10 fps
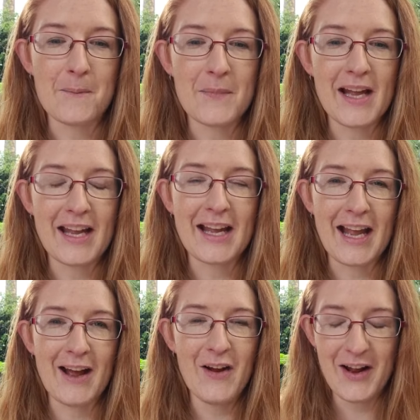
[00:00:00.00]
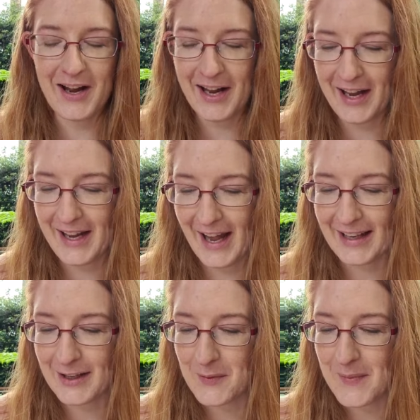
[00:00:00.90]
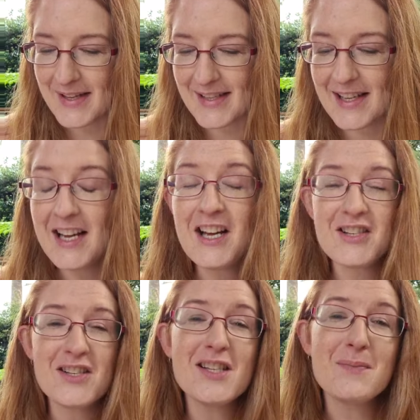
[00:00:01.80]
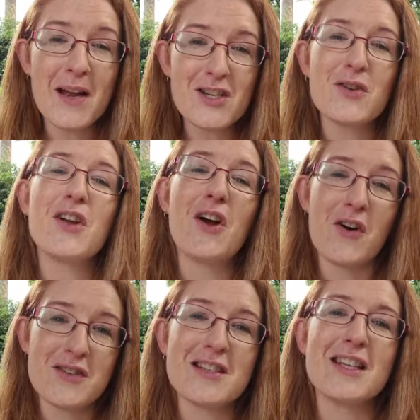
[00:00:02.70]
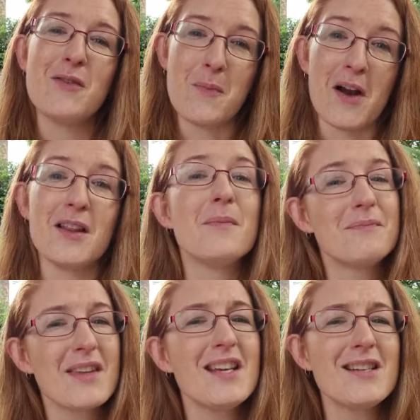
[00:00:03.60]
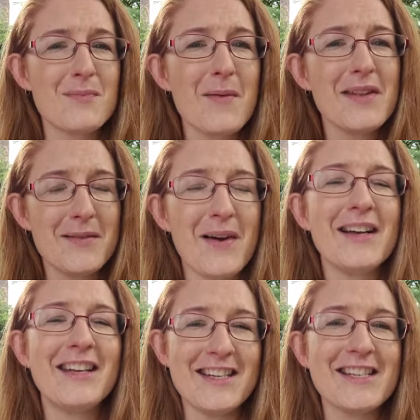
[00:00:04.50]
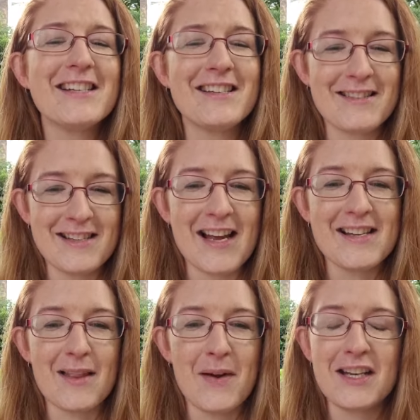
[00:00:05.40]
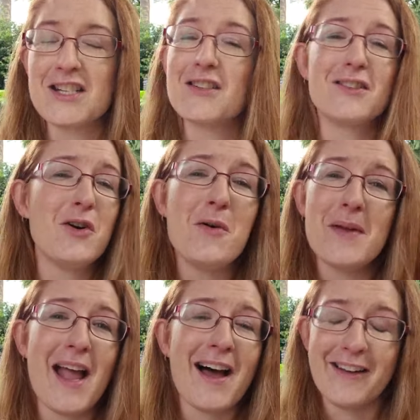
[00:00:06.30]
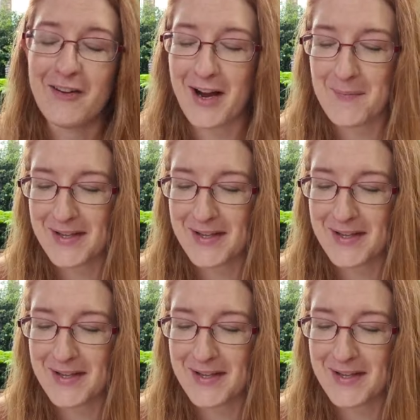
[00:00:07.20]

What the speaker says: it can get get a little messy. So just make sure you're constantly reminding them, just remember the mud kitchen stays out the mud kitchen. Call me out. I'll come